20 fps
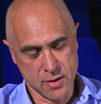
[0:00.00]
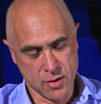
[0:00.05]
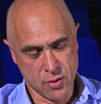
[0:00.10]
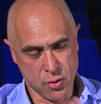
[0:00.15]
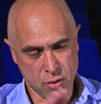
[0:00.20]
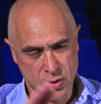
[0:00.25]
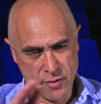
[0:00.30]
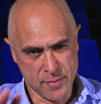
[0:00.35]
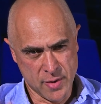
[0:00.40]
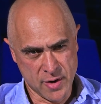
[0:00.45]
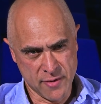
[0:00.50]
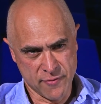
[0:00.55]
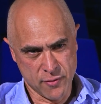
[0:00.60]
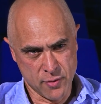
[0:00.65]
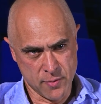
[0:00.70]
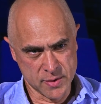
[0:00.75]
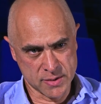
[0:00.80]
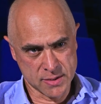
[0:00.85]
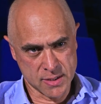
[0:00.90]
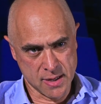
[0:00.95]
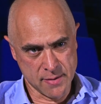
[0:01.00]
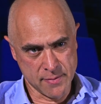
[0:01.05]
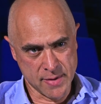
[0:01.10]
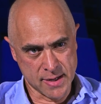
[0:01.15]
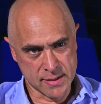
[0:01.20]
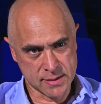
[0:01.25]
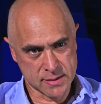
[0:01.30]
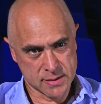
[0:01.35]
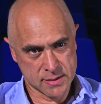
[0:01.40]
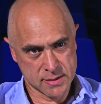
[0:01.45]
All of my former
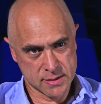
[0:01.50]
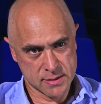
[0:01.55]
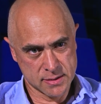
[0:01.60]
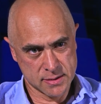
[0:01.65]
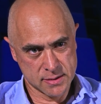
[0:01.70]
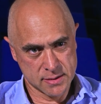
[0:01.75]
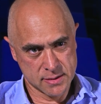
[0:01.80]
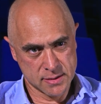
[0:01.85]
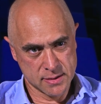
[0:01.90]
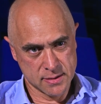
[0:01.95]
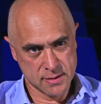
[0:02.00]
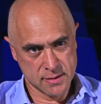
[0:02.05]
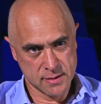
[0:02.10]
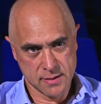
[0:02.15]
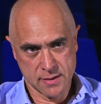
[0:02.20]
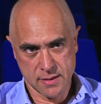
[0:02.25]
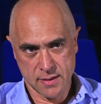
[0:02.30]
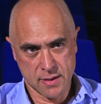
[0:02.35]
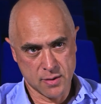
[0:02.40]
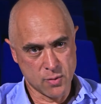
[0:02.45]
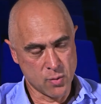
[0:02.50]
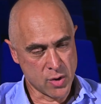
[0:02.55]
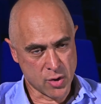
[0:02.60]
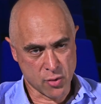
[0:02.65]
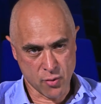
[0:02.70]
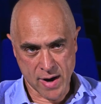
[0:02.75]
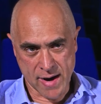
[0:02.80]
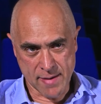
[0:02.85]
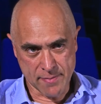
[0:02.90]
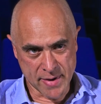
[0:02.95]
teammates were
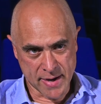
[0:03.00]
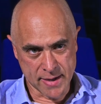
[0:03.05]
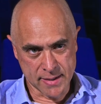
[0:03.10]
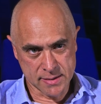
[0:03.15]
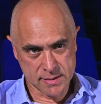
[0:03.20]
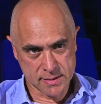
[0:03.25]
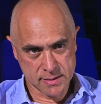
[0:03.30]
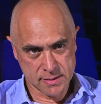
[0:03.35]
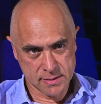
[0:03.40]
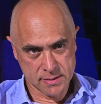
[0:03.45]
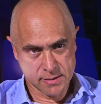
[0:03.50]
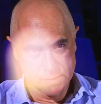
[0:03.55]
great mates,